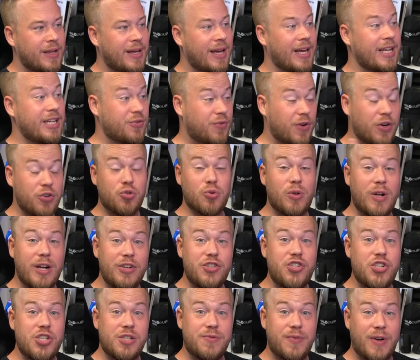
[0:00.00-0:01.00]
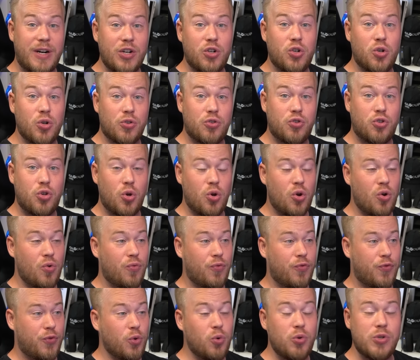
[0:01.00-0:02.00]
The virtual energy is very good to
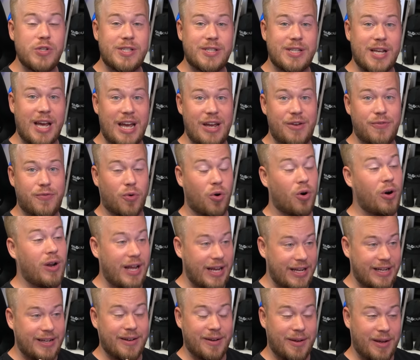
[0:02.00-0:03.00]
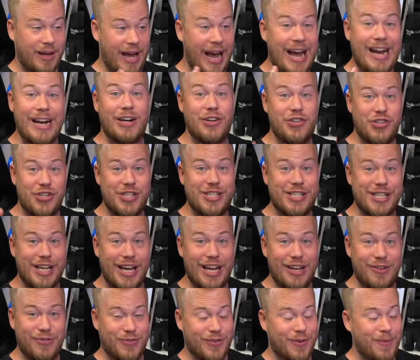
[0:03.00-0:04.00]
fuel save, or like energy
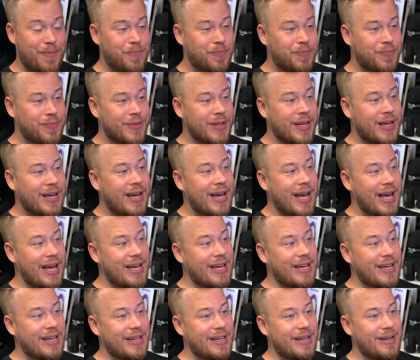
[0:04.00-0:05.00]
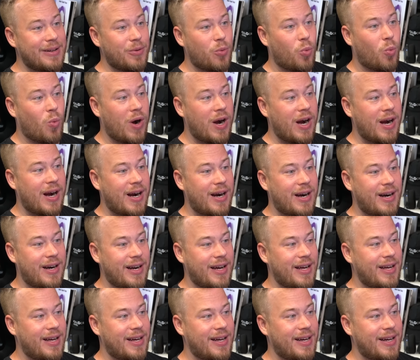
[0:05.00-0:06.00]
save,
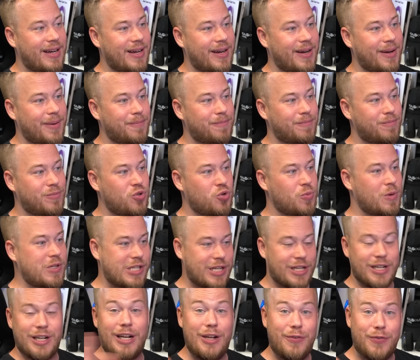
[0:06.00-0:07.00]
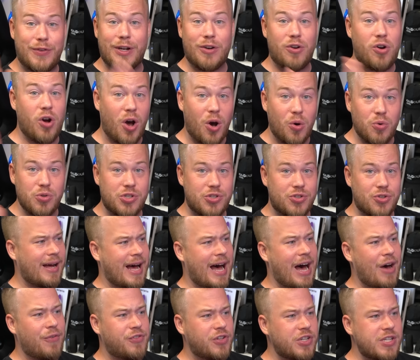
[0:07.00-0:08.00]
where you basically lift and coast.
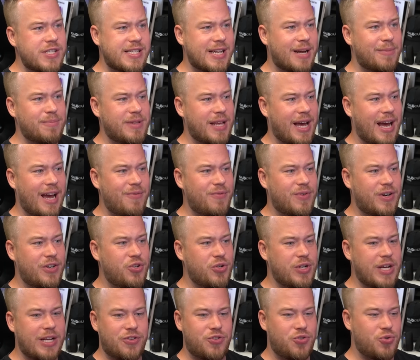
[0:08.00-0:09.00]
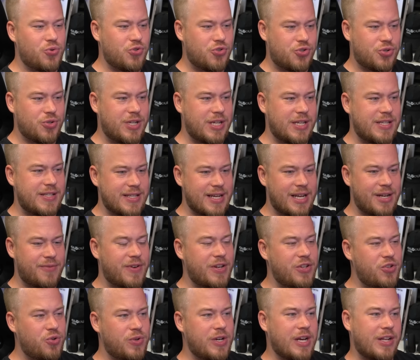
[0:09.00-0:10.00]
After some time, when you get used to this, and
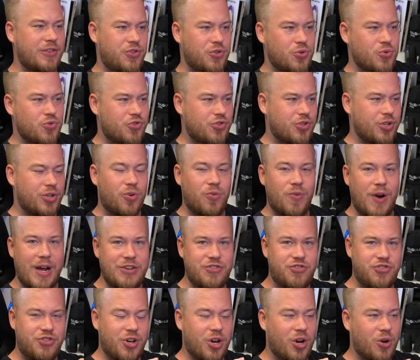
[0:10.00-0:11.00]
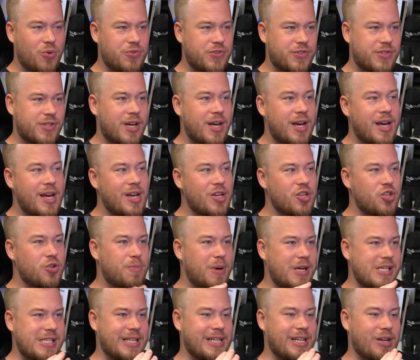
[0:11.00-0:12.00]
when you get used to the ratios, you
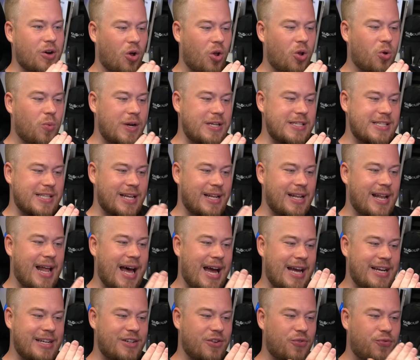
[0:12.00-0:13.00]
basically always align the